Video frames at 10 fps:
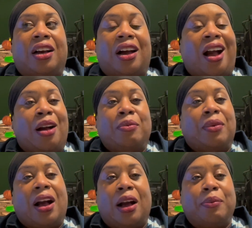
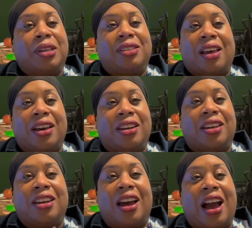I'm
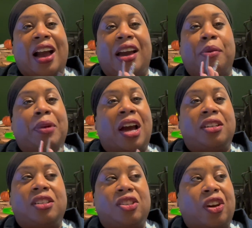excited. I am not
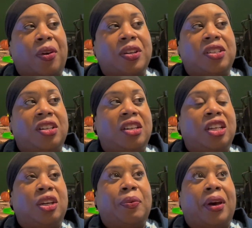discouraged in
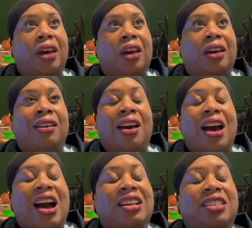any way.
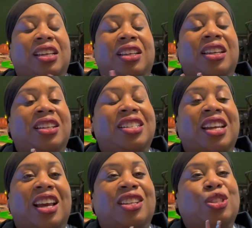I did get a
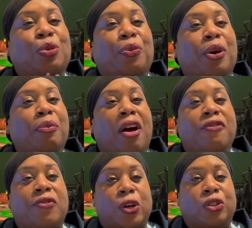chance to print my
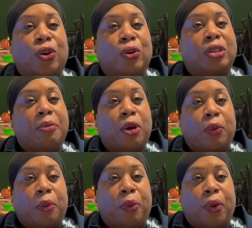first ultimate
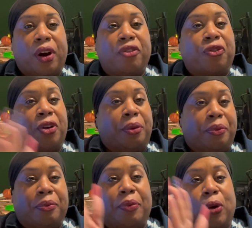report
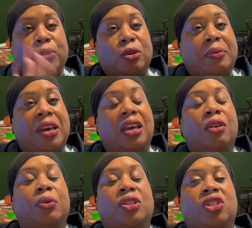from
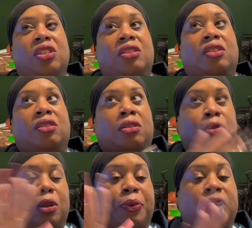PostalMate, which is
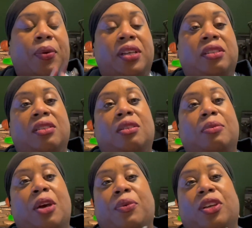the POS system
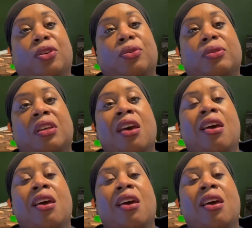that we use.